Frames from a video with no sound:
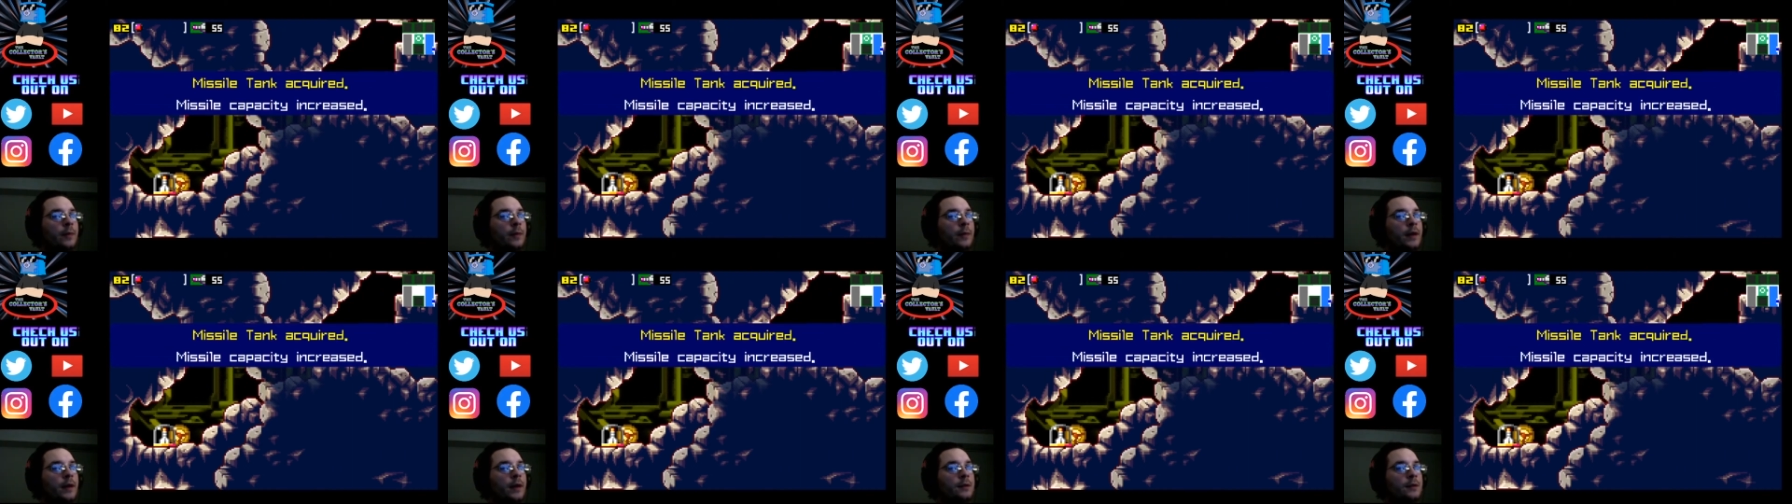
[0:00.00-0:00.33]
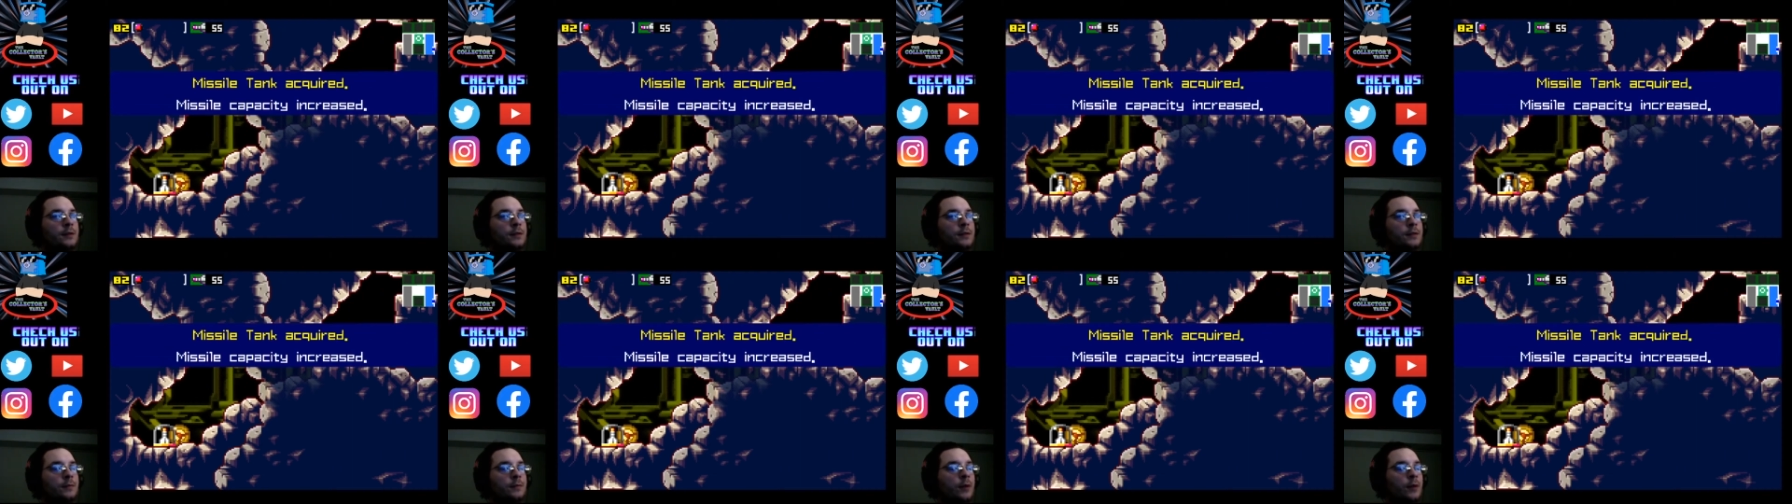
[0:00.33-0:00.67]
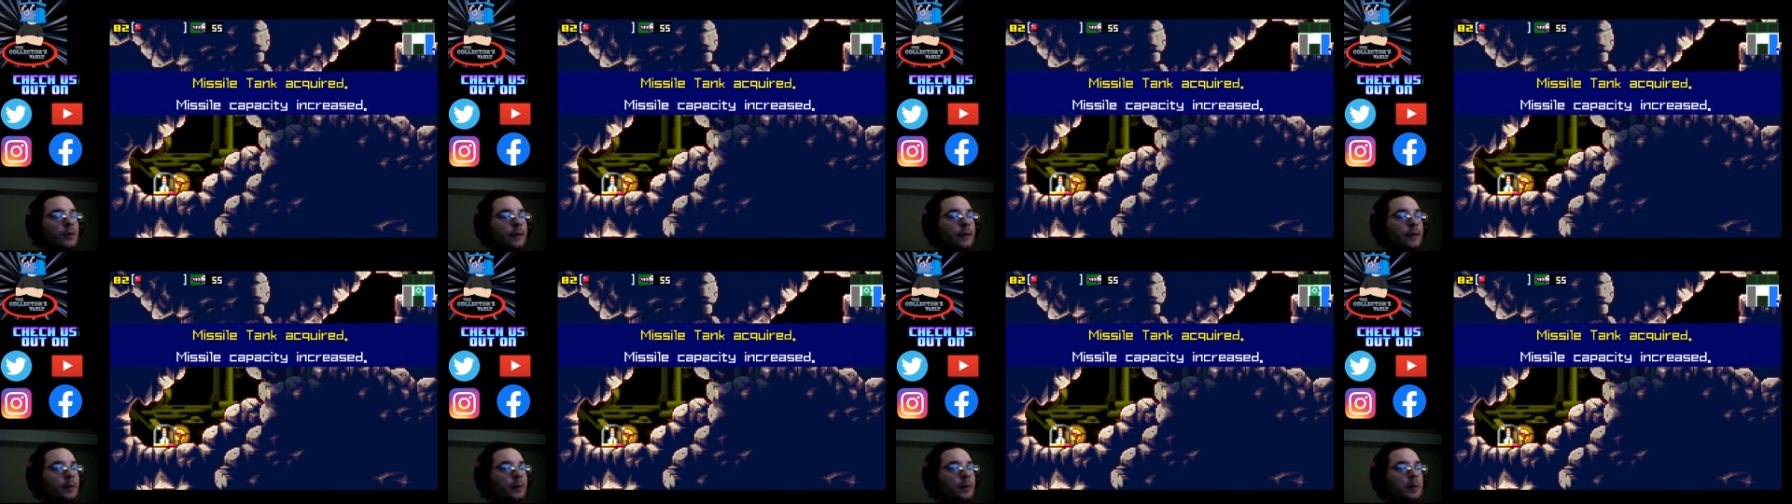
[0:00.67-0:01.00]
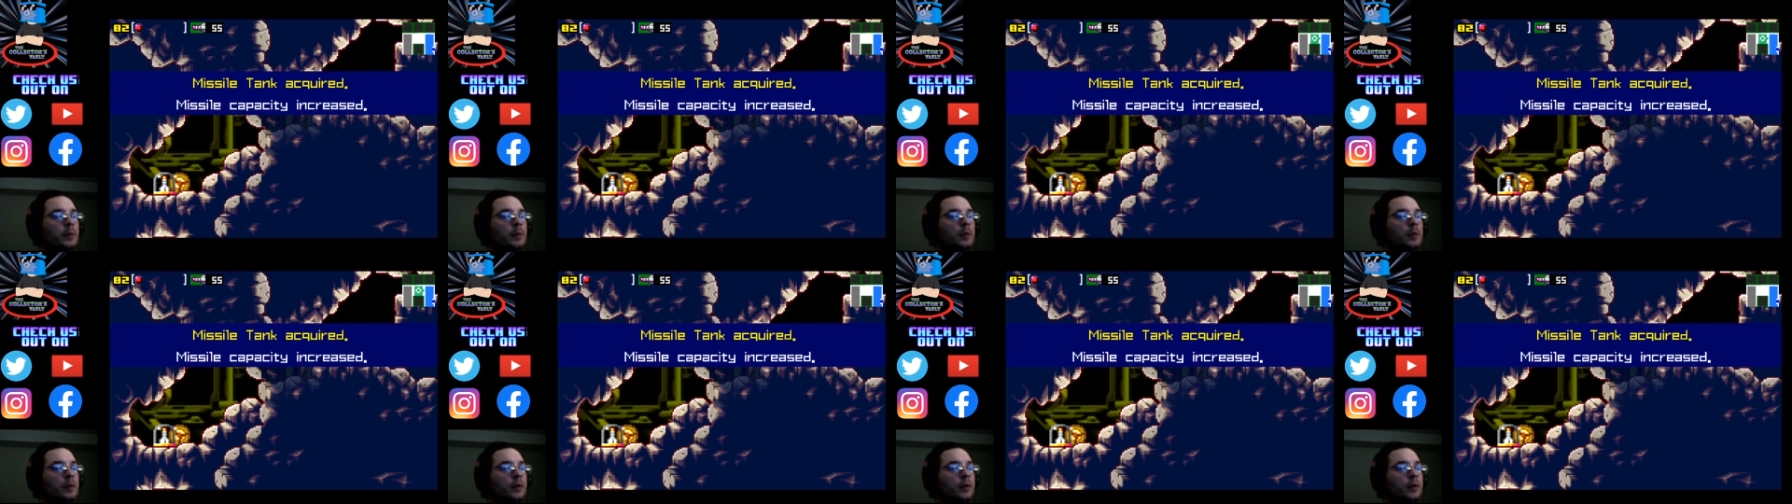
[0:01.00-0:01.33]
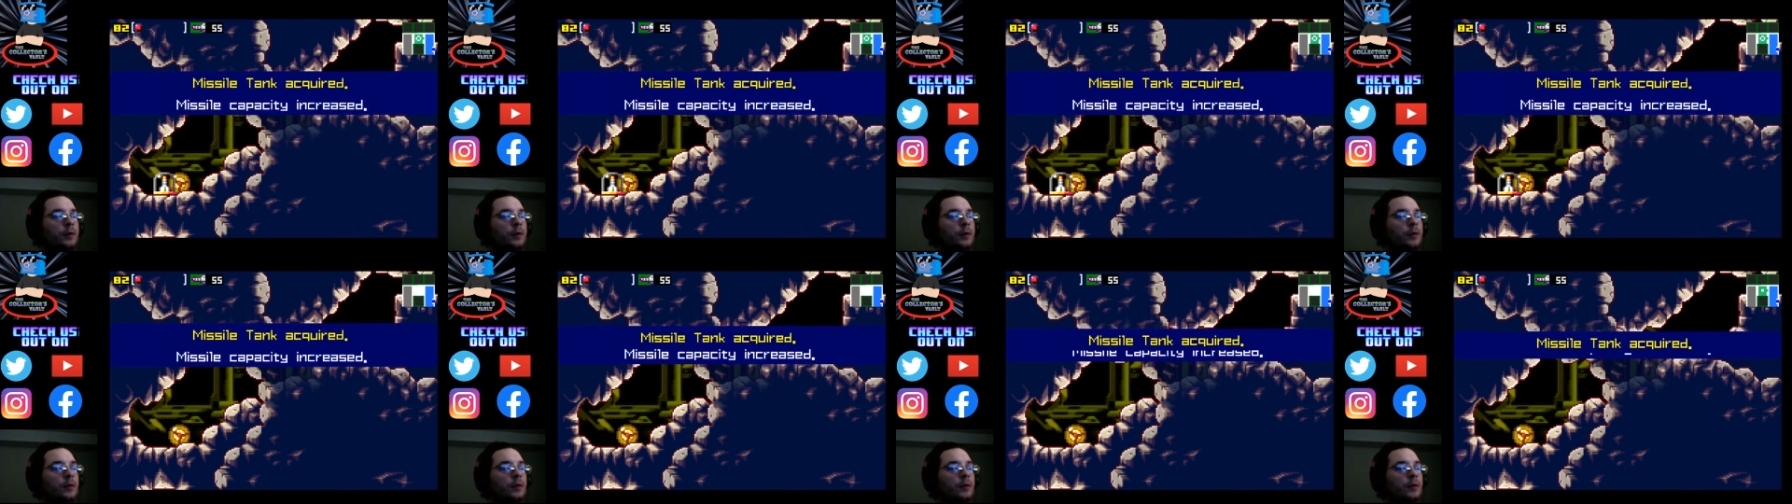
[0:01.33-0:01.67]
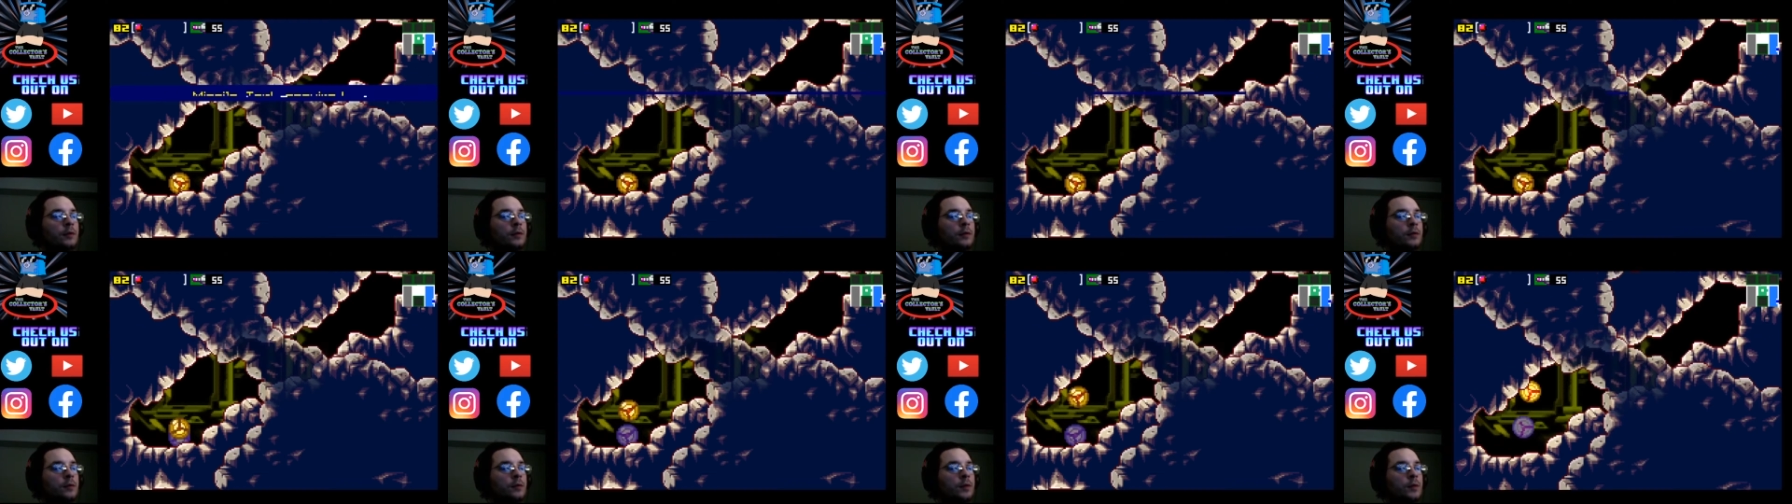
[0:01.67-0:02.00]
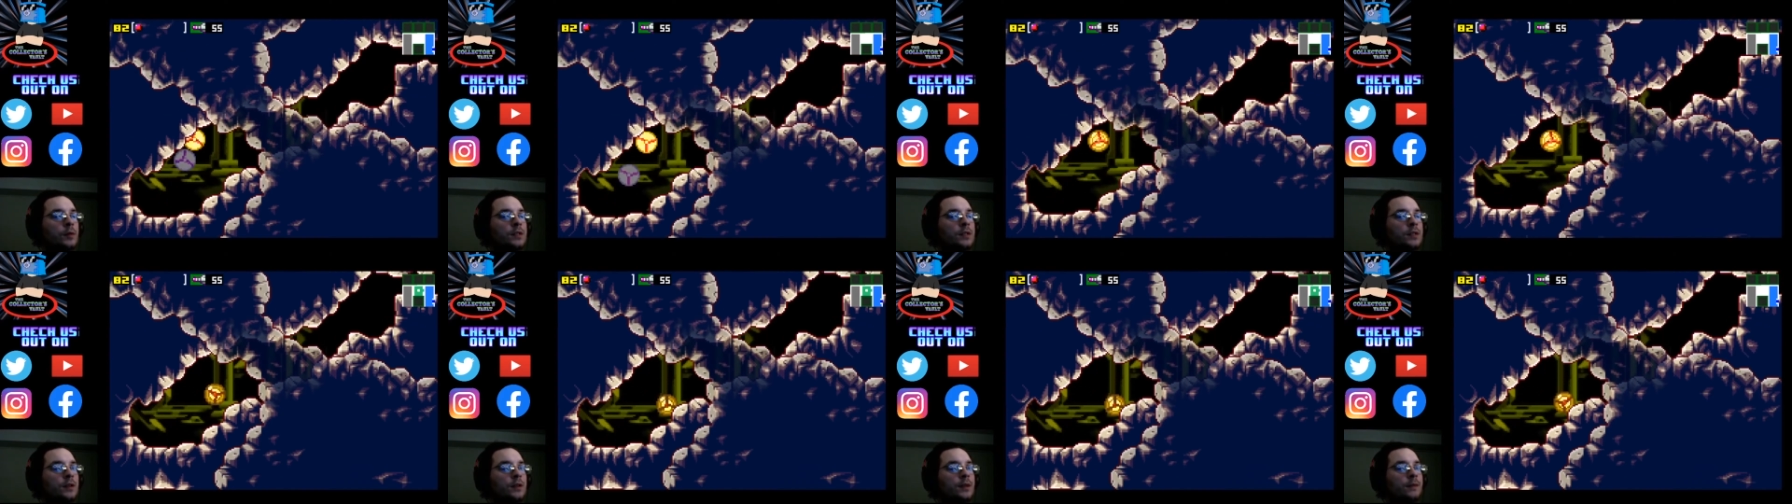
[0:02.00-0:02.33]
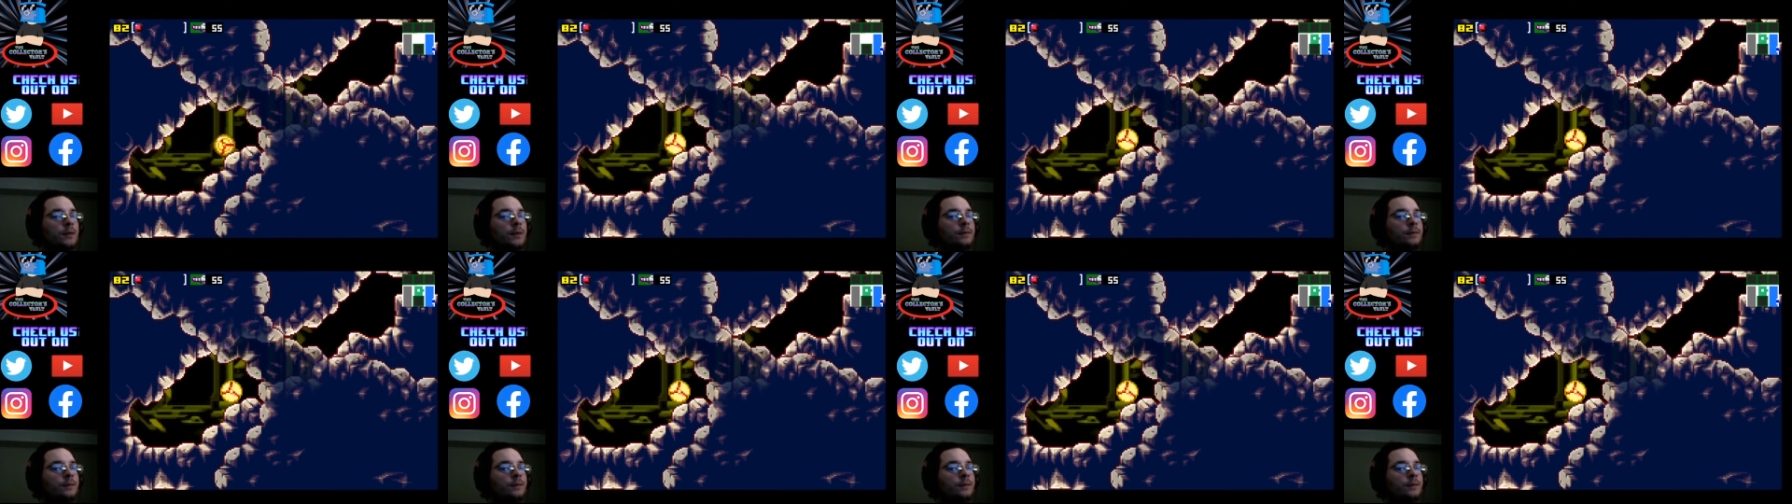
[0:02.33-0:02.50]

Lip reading: back because we don't want to go through here. Just waste time.